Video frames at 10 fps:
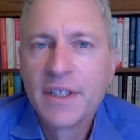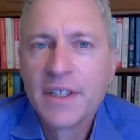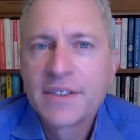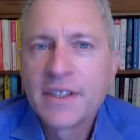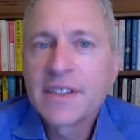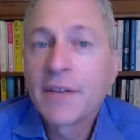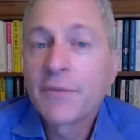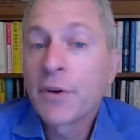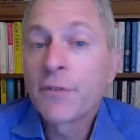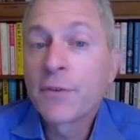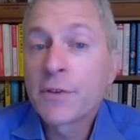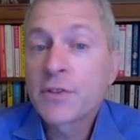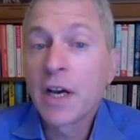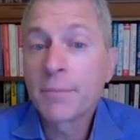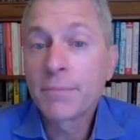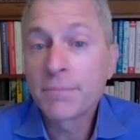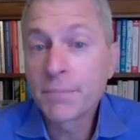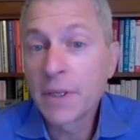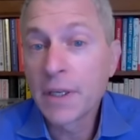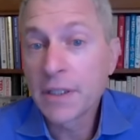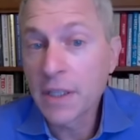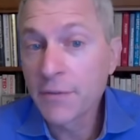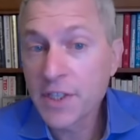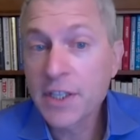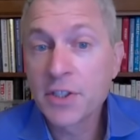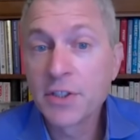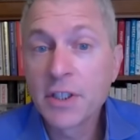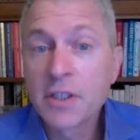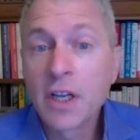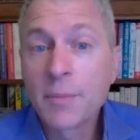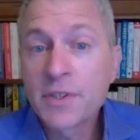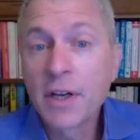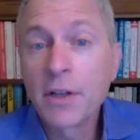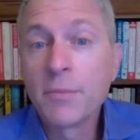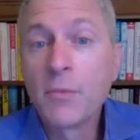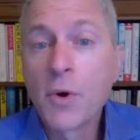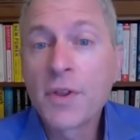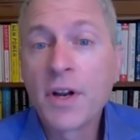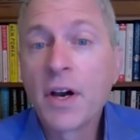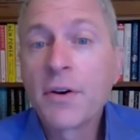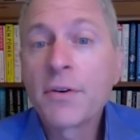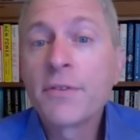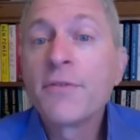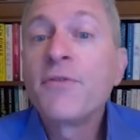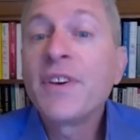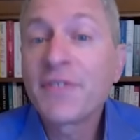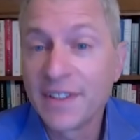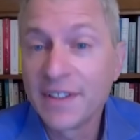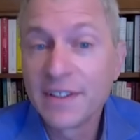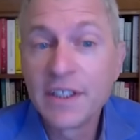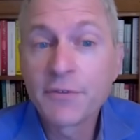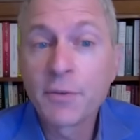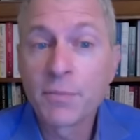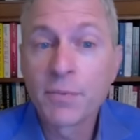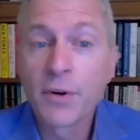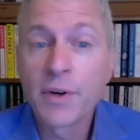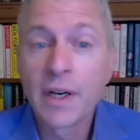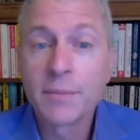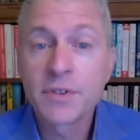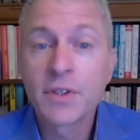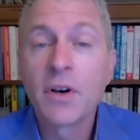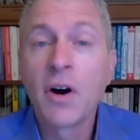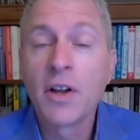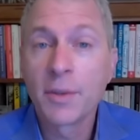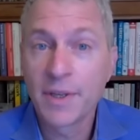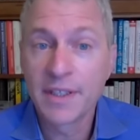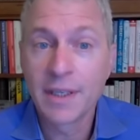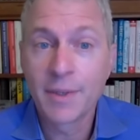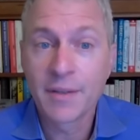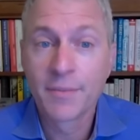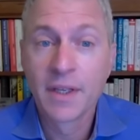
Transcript: Since that very first conversation, the club has held more than 150 different programs on the pandemic.